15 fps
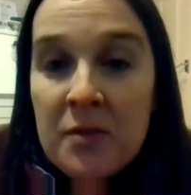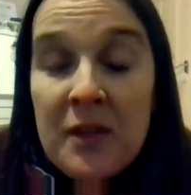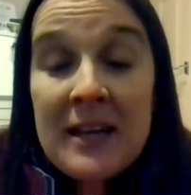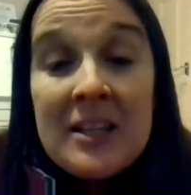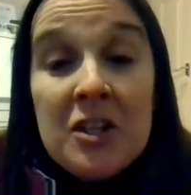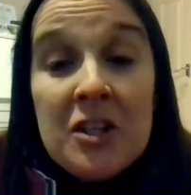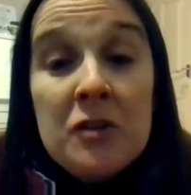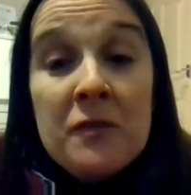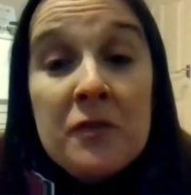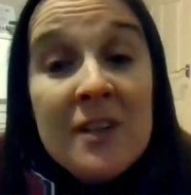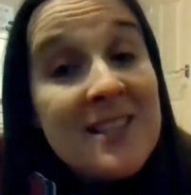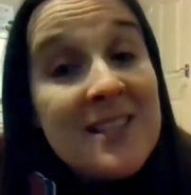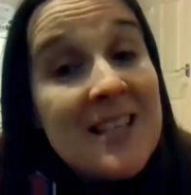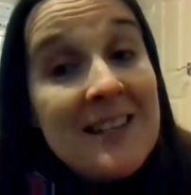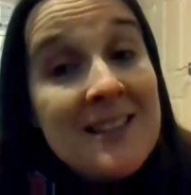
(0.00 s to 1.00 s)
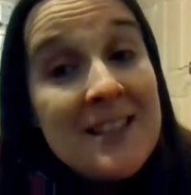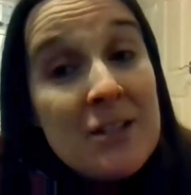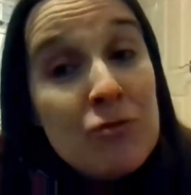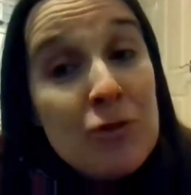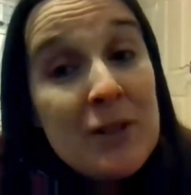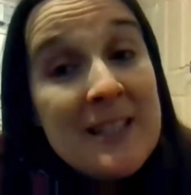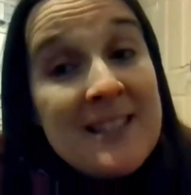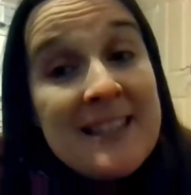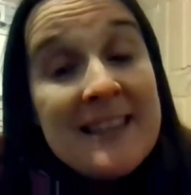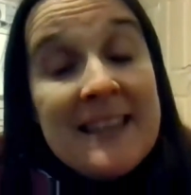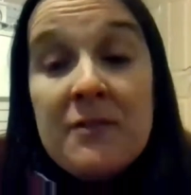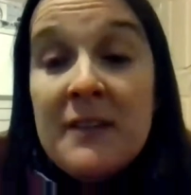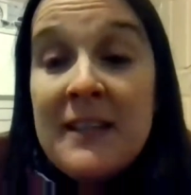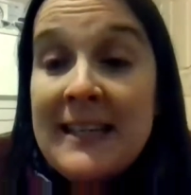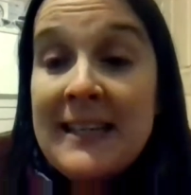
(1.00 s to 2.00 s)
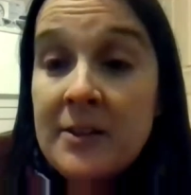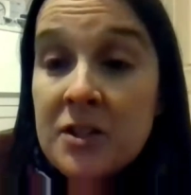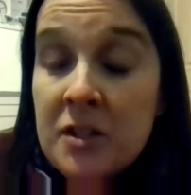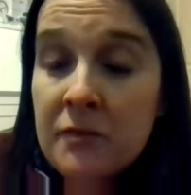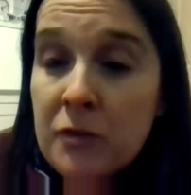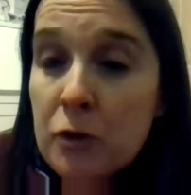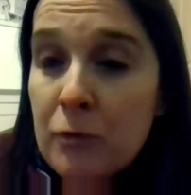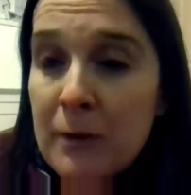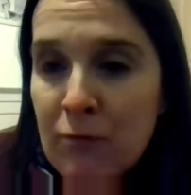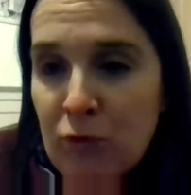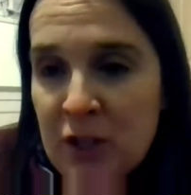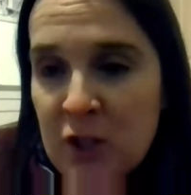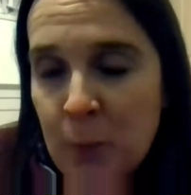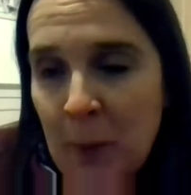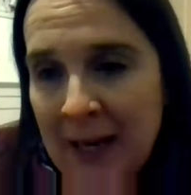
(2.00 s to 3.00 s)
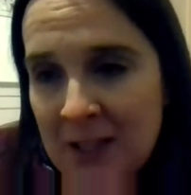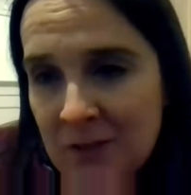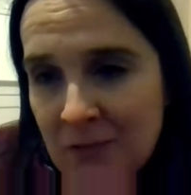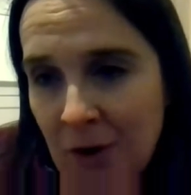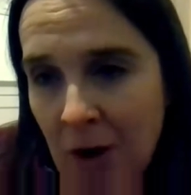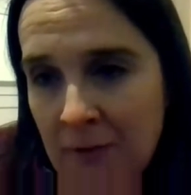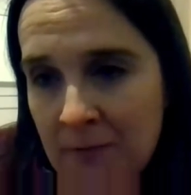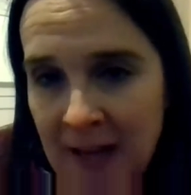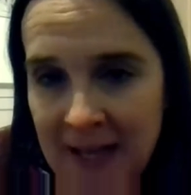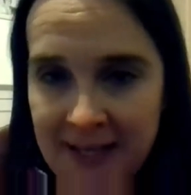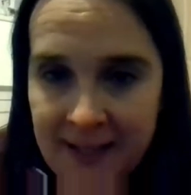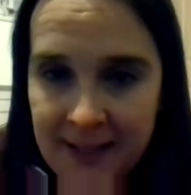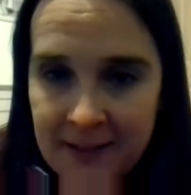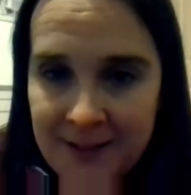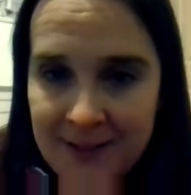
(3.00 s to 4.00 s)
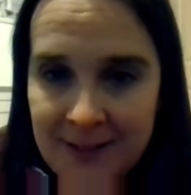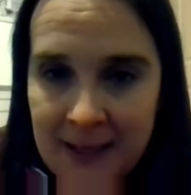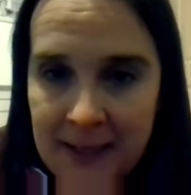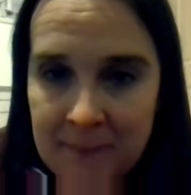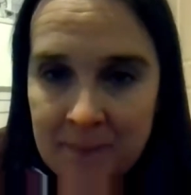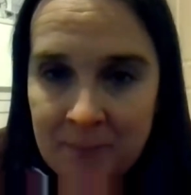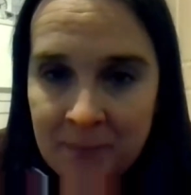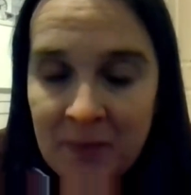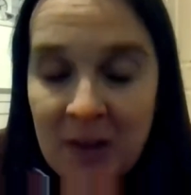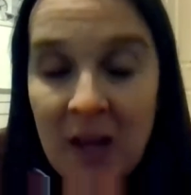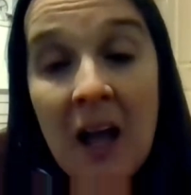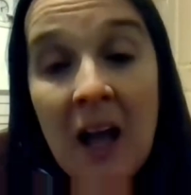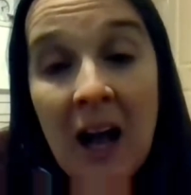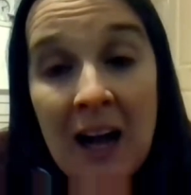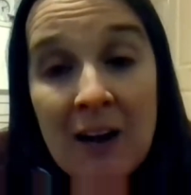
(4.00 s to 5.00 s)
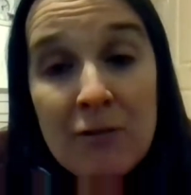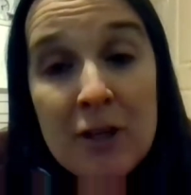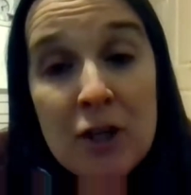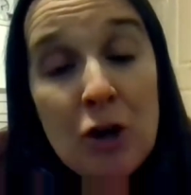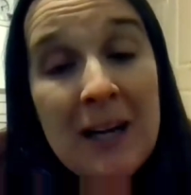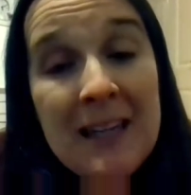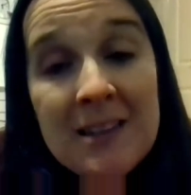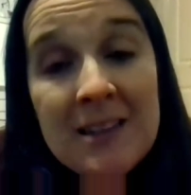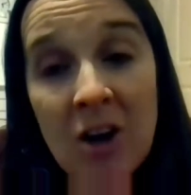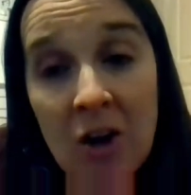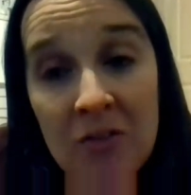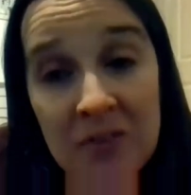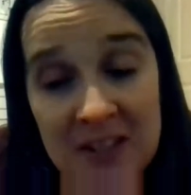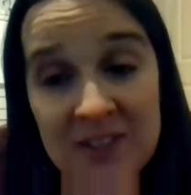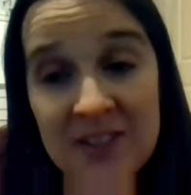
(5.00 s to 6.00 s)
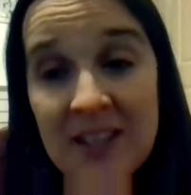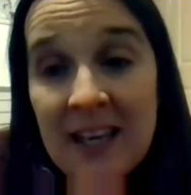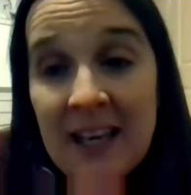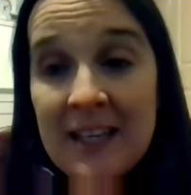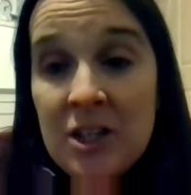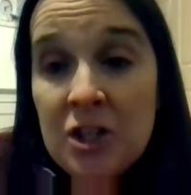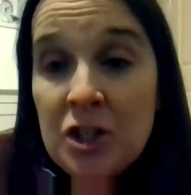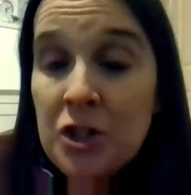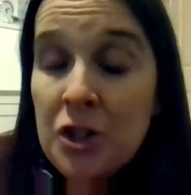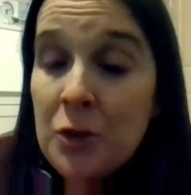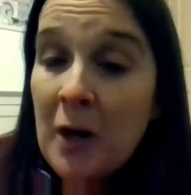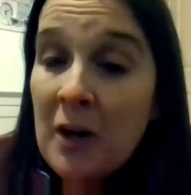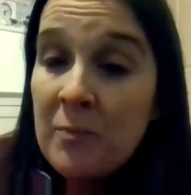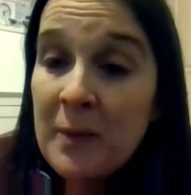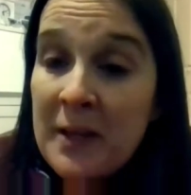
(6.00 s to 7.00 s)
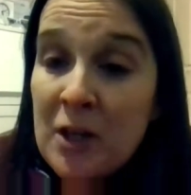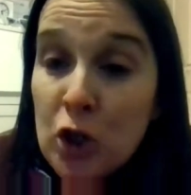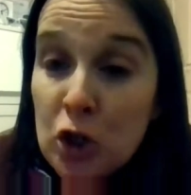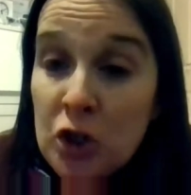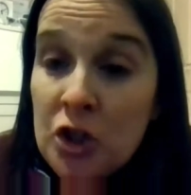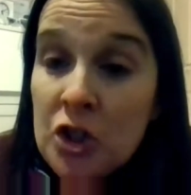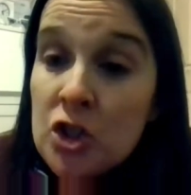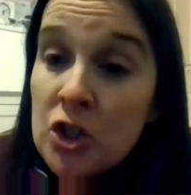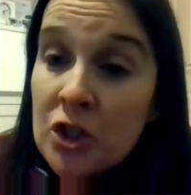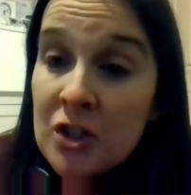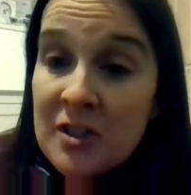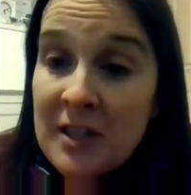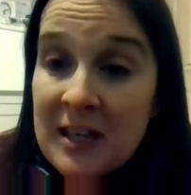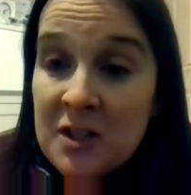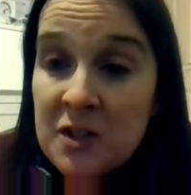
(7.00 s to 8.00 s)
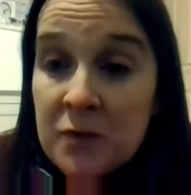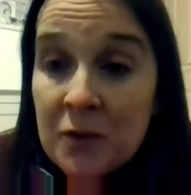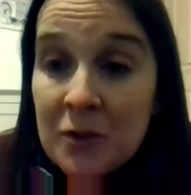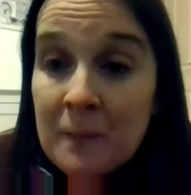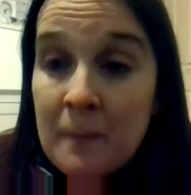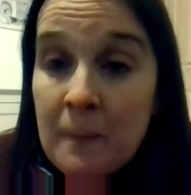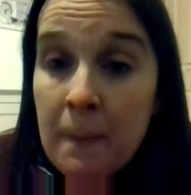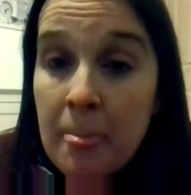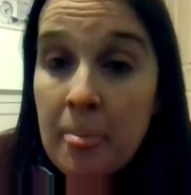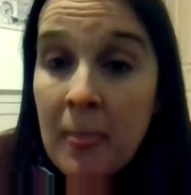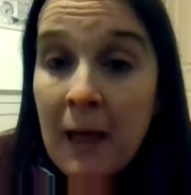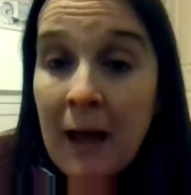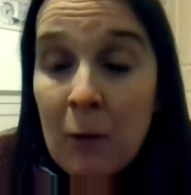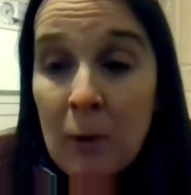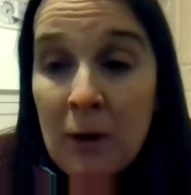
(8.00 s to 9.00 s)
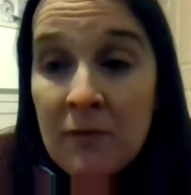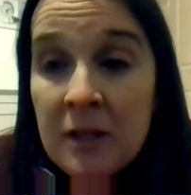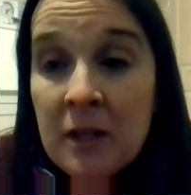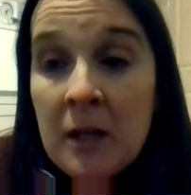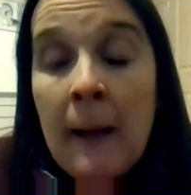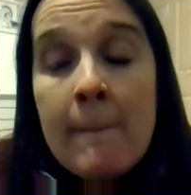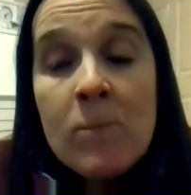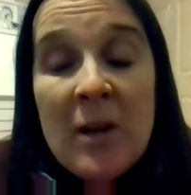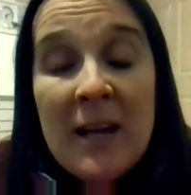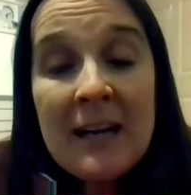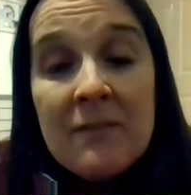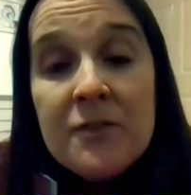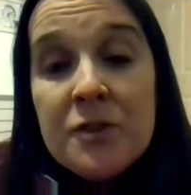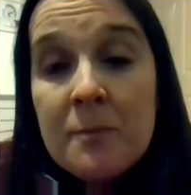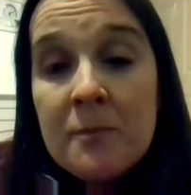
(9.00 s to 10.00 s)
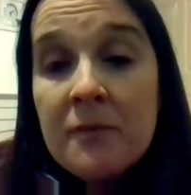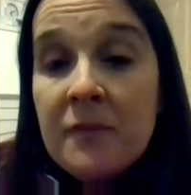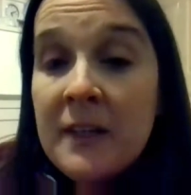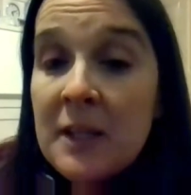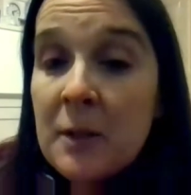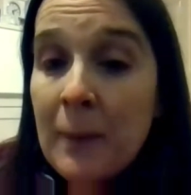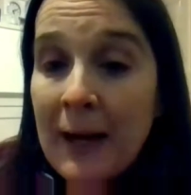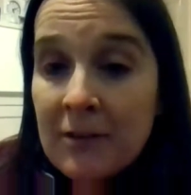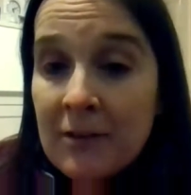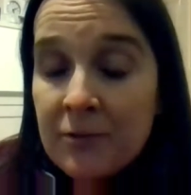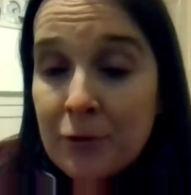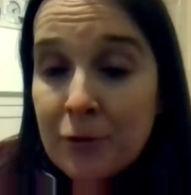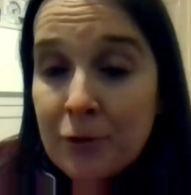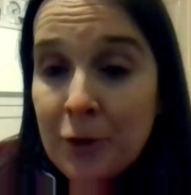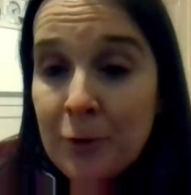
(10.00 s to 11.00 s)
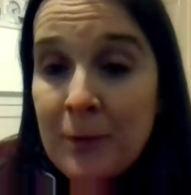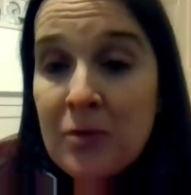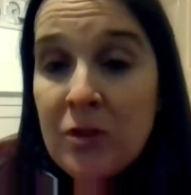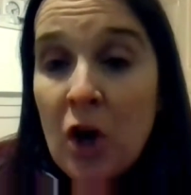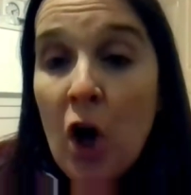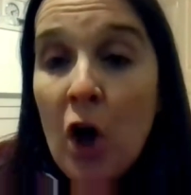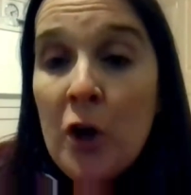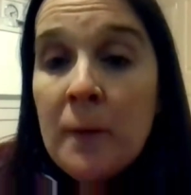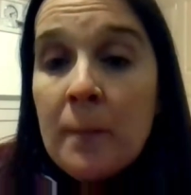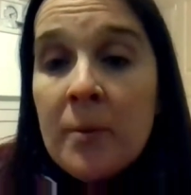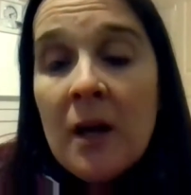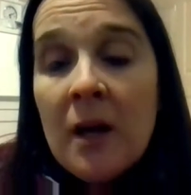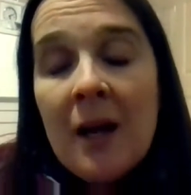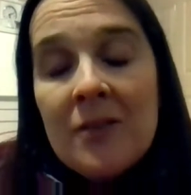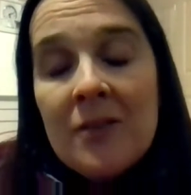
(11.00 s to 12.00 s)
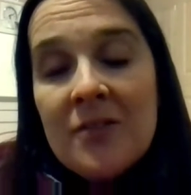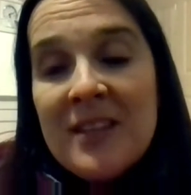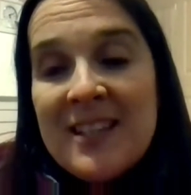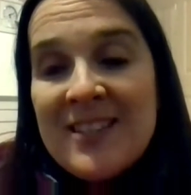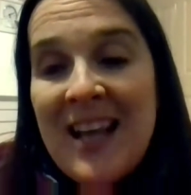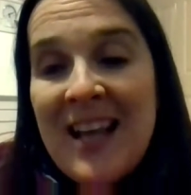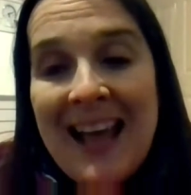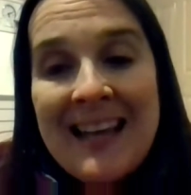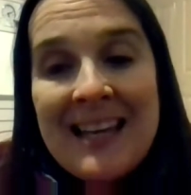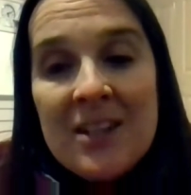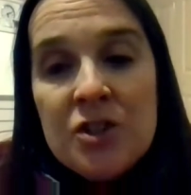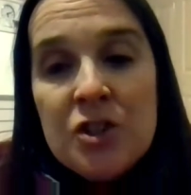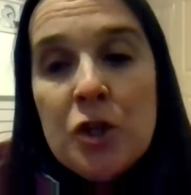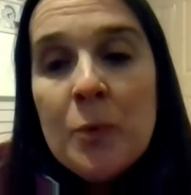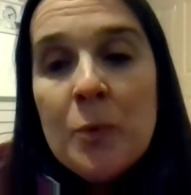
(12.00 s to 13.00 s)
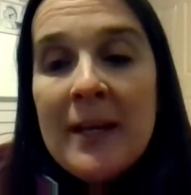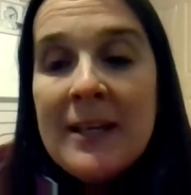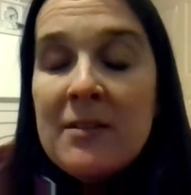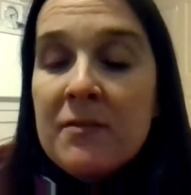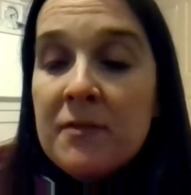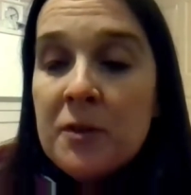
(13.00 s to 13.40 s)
Thank you for attending recently for interview in respect of our vacancy. I regret that on this occasion you have been unsuccessful. However, we have some feedback for you in the hope that this aids you in